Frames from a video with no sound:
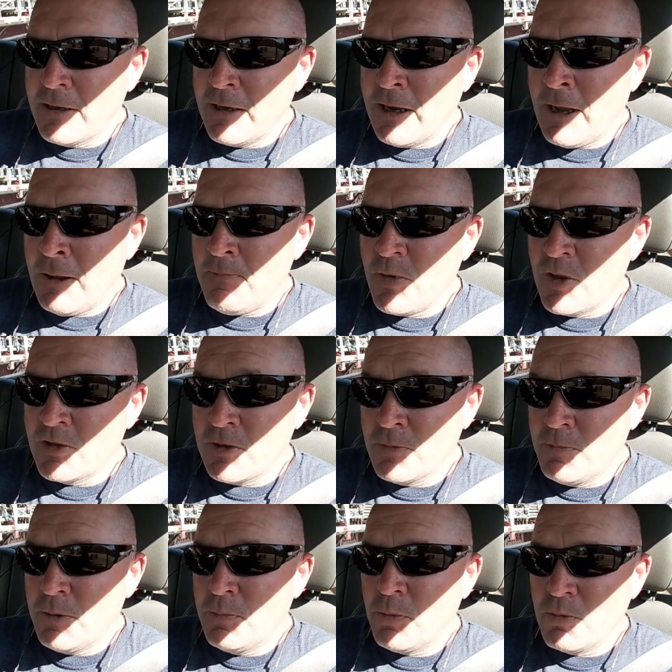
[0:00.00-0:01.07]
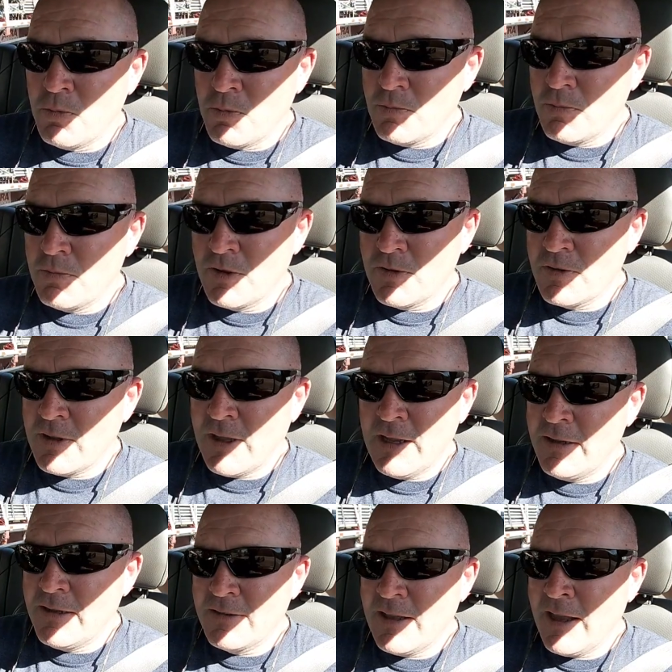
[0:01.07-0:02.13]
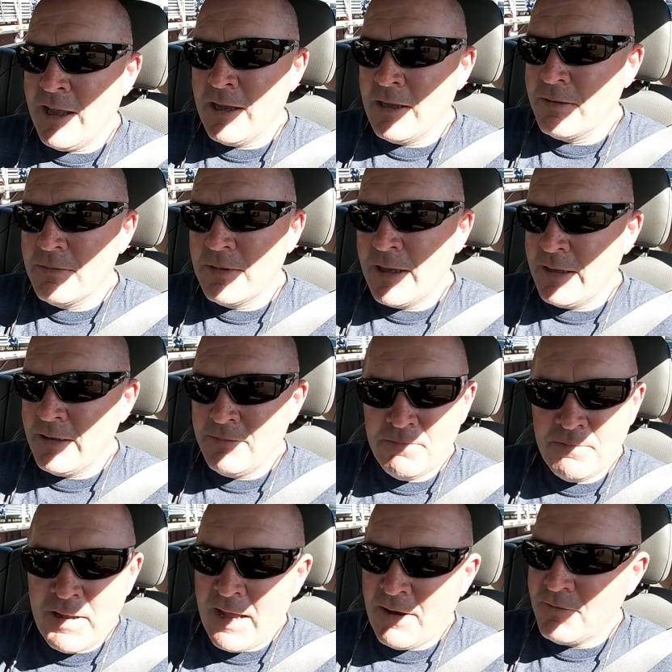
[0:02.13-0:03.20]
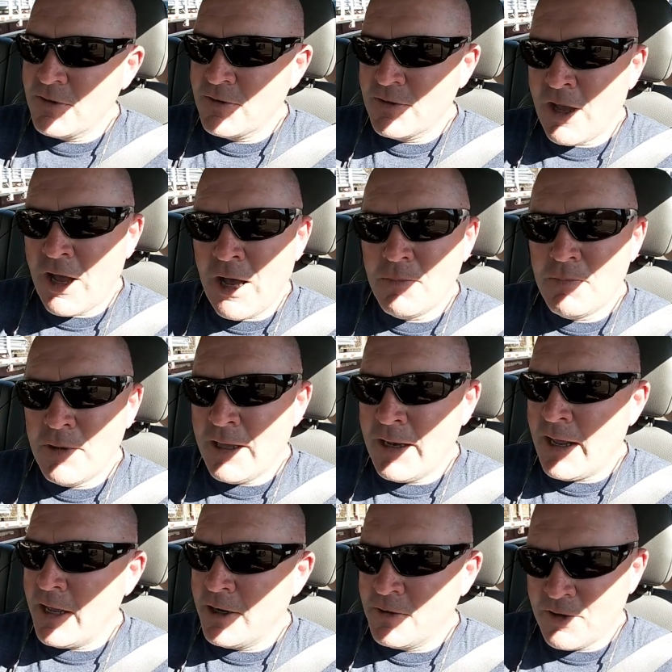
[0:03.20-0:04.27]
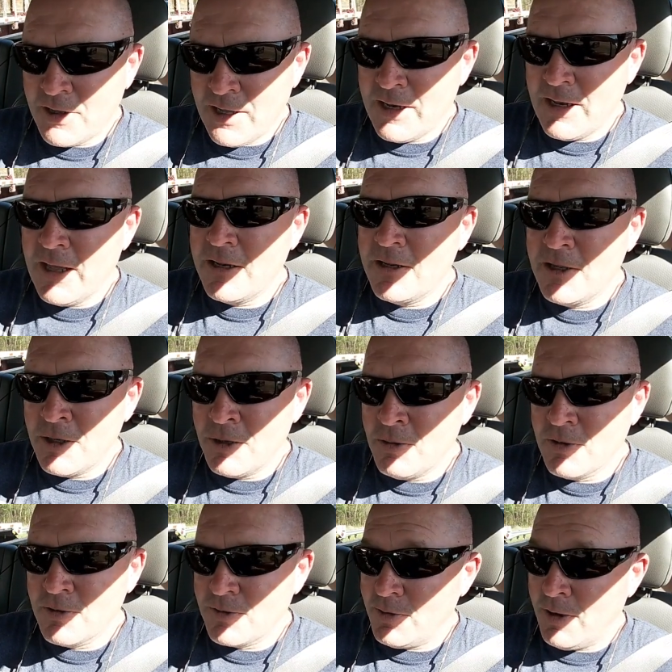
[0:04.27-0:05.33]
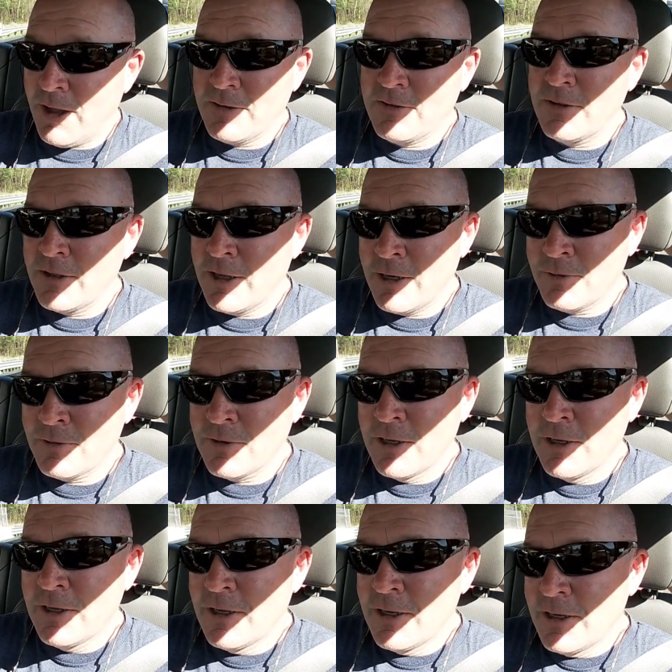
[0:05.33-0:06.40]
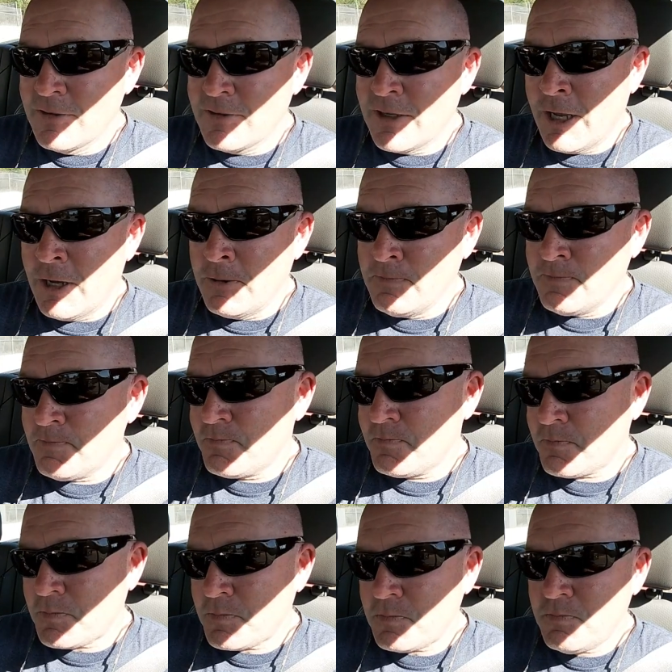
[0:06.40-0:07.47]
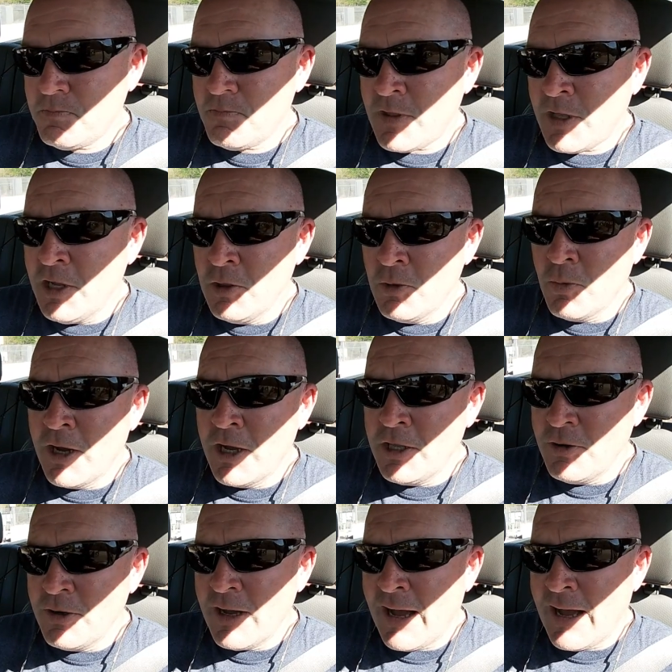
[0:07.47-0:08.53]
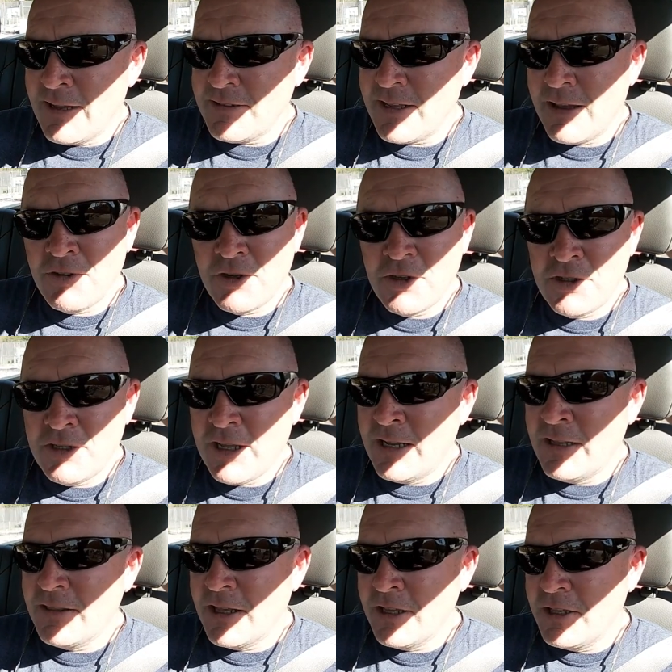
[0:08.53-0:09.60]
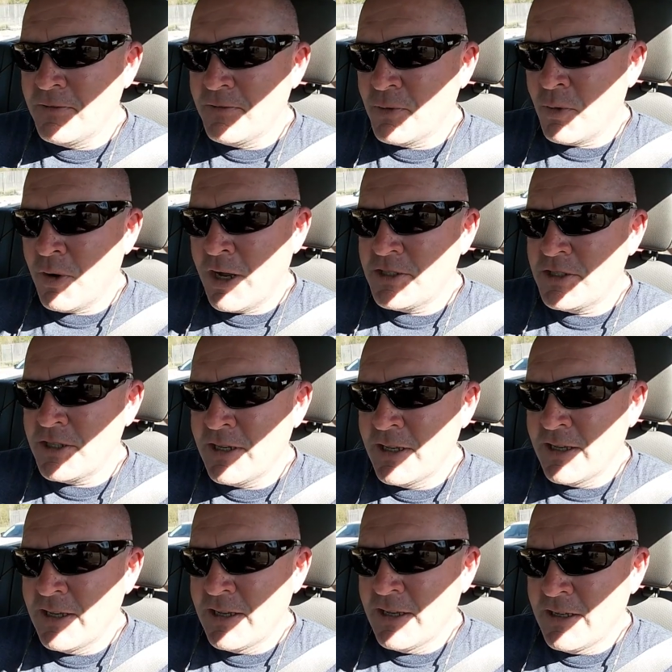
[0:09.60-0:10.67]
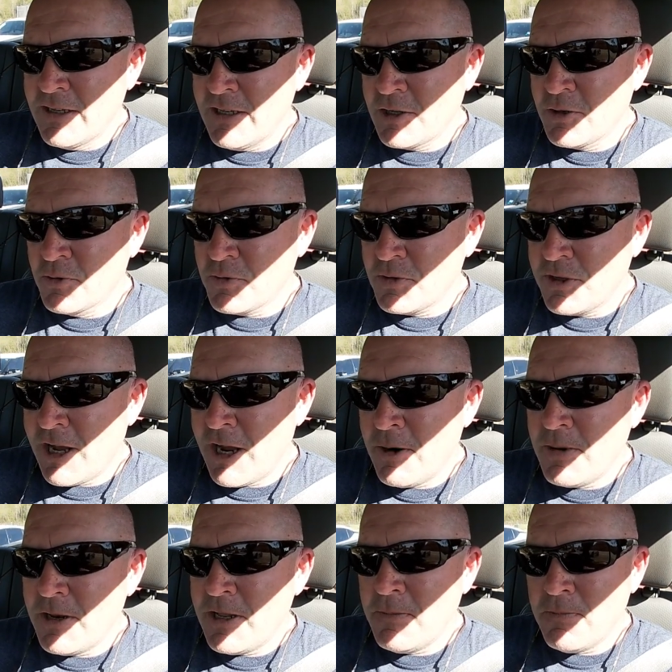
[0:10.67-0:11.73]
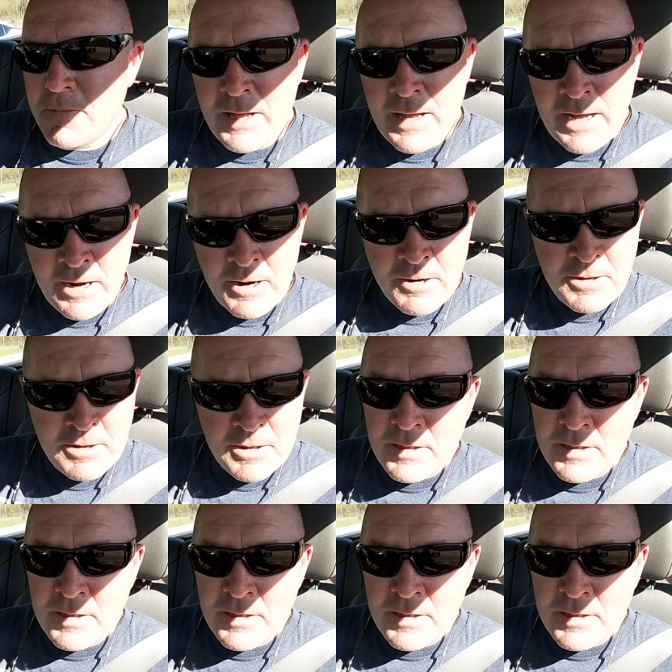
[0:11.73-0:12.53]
Uh, um, and some people just they just can't. They have to stop, and I understand that too. There's lots of those. So either way, you guys have a good day. Thank you for watching Nichols Retirement Empire.